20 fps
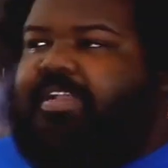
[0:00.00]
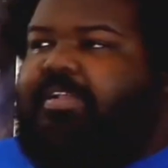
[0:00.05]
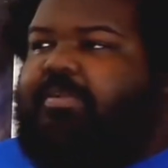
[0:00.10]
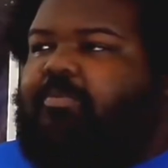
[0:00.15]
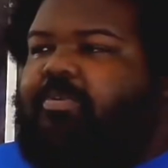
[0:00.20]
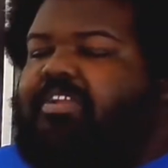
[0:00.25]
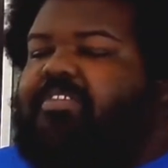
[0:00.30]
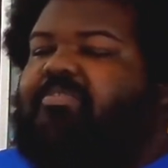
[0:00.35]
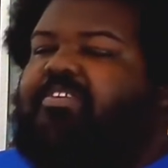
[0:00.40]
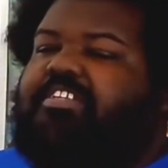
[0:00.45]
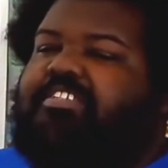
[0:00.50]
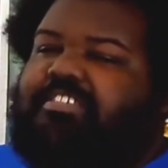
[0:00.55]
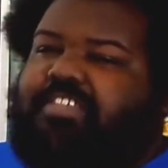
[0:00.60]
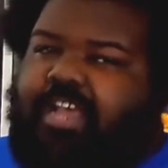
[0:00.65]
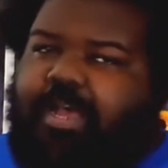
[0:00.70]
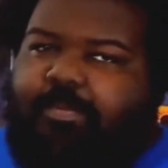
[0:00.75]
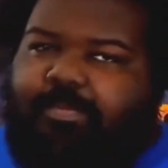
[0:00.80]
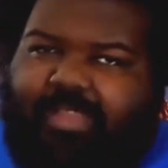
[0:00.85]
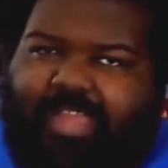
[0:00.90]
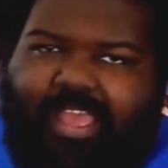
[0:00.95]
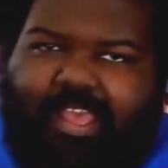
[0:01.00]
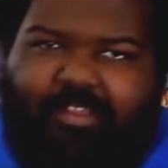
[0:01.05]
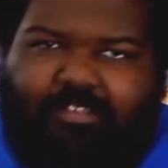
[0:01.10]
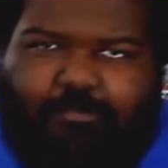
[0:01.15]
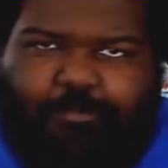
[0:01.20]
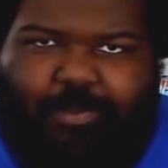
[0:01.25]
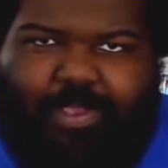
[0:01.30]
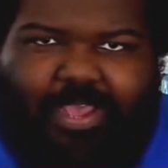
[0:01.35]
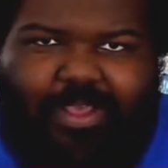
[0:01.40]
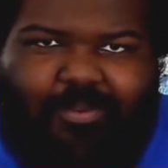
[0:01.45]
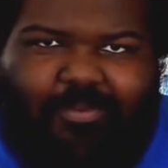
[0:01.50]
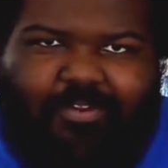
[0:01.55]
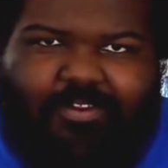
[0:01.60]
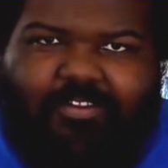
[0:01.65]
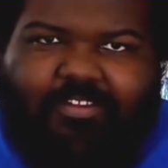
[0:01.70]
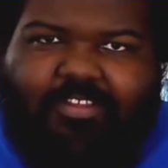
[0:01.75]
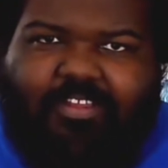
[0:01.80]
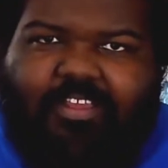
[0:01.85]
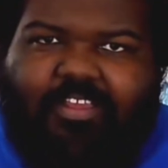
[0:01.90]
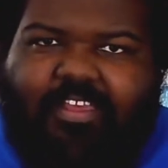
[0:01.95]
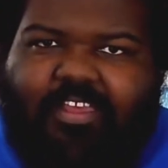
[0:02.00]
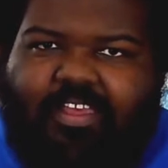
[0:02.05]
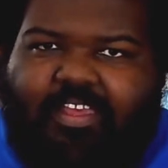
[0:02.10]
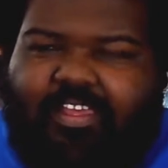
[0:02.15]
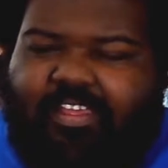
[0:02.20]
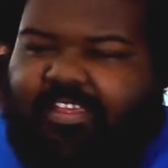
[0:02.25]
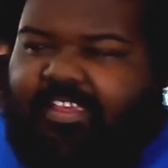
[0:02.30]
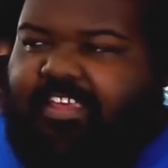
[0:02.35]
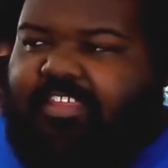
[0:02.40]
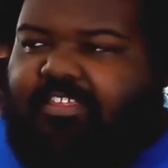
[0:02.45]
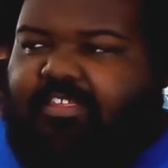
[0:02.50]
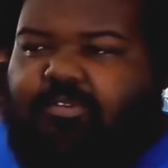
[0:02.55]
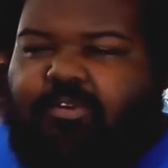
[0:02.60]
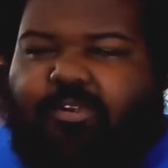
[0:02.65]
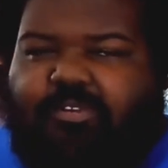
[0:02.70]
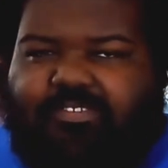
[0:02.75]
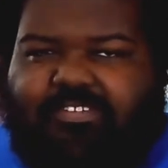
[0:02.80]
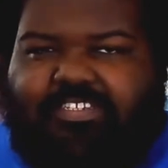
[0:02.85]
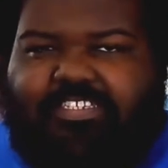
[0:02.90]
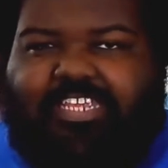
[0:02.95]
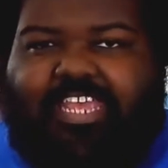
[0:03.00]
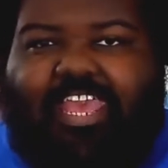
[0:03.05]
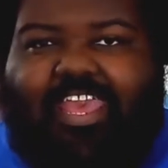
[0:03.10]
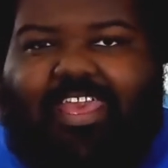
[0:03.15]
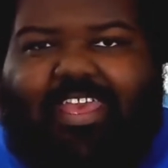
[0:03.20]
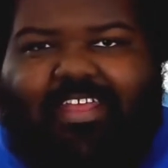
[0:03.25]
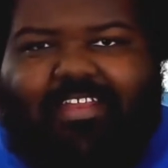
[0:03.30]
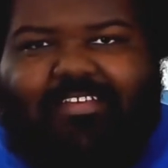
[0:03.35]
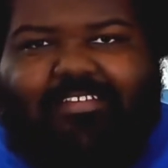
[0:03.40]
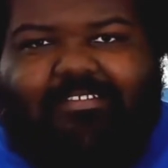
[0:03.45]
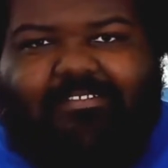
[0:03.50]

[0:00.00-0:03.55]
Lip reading: What's Kung Lao's power? He throws his head.